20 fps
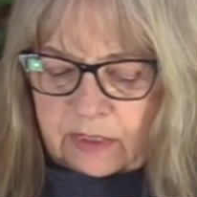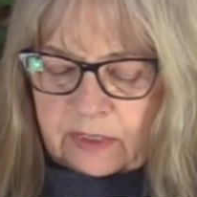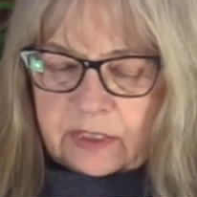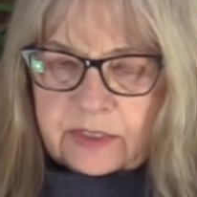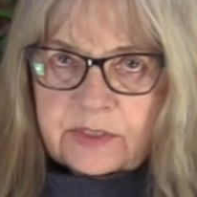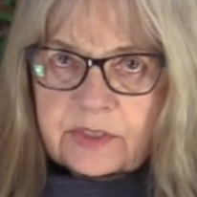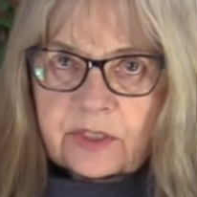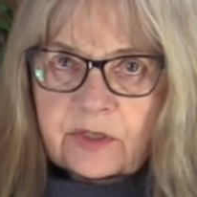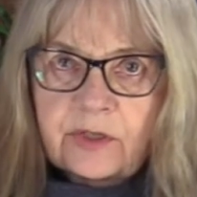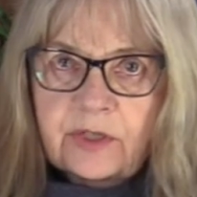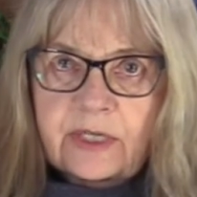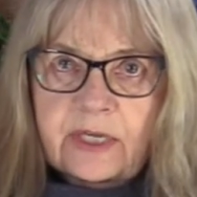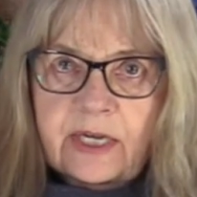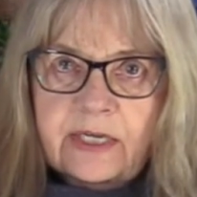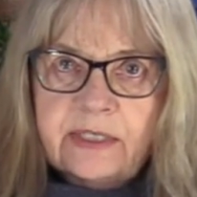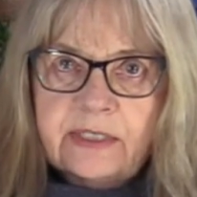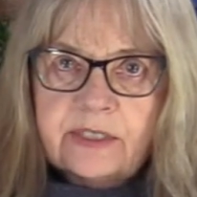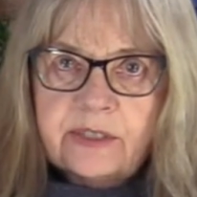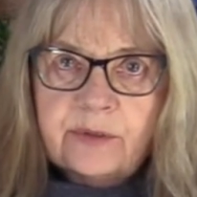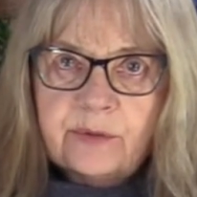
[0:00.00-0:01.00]
It's a good
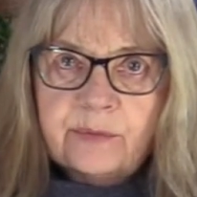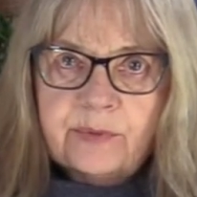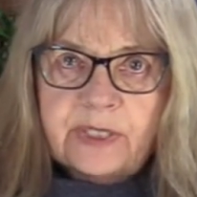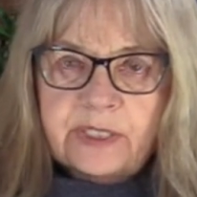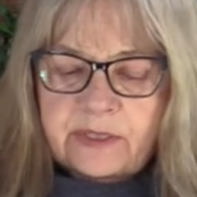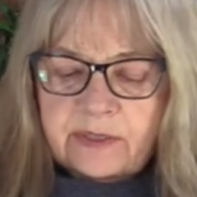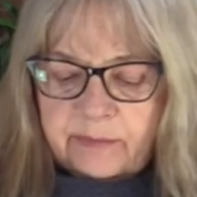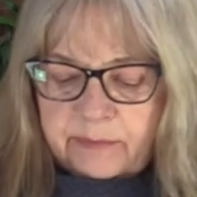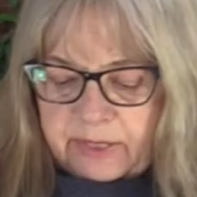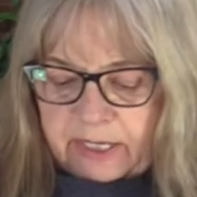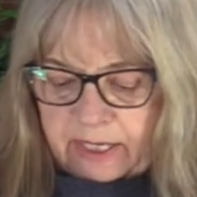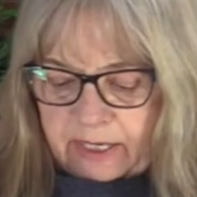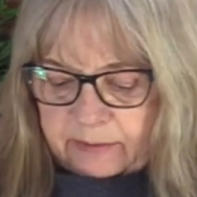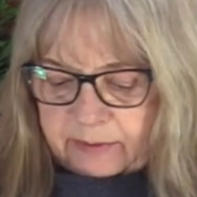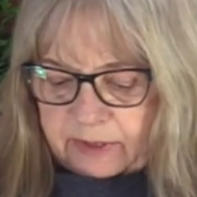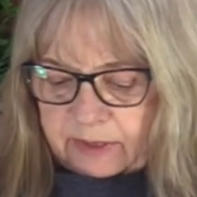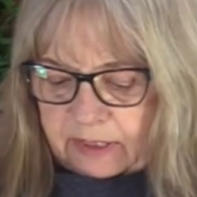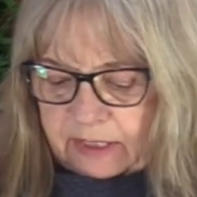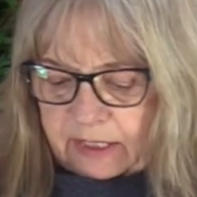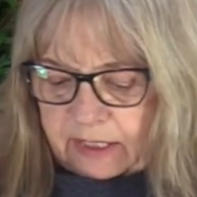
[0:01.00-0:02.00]
idea to read the Bible